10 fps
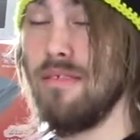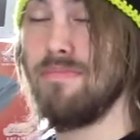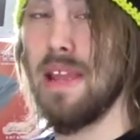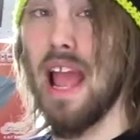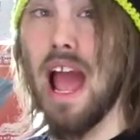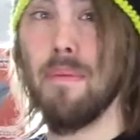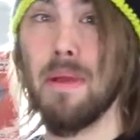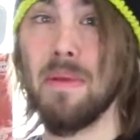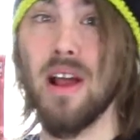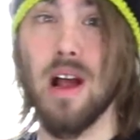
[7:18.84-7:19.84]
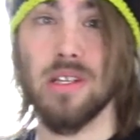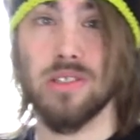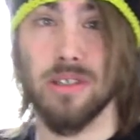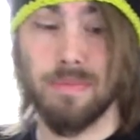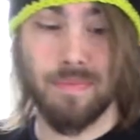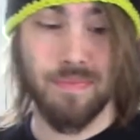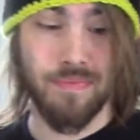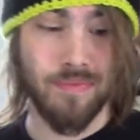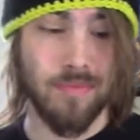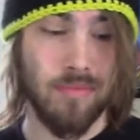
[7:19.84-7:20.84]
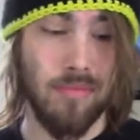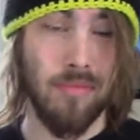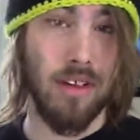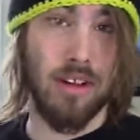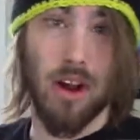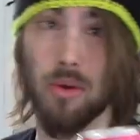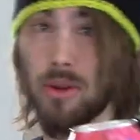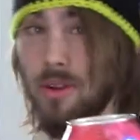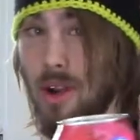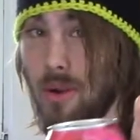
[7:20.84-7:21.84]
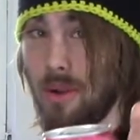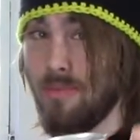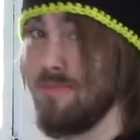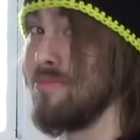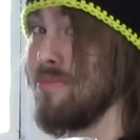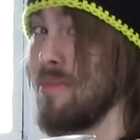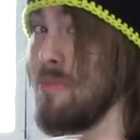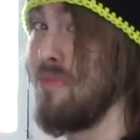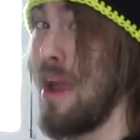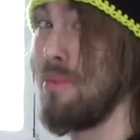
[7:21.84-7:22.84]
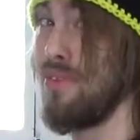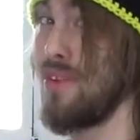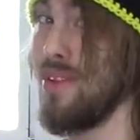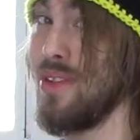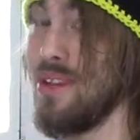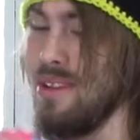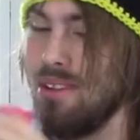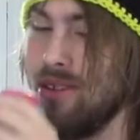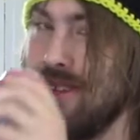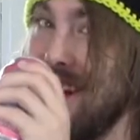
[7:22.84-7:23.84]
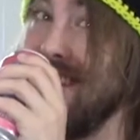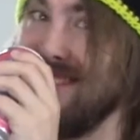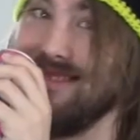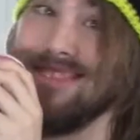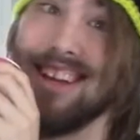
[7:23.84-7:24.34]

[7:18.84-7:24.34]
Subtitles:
can be happy, be awesome. Coke. I'm family friendly. Well,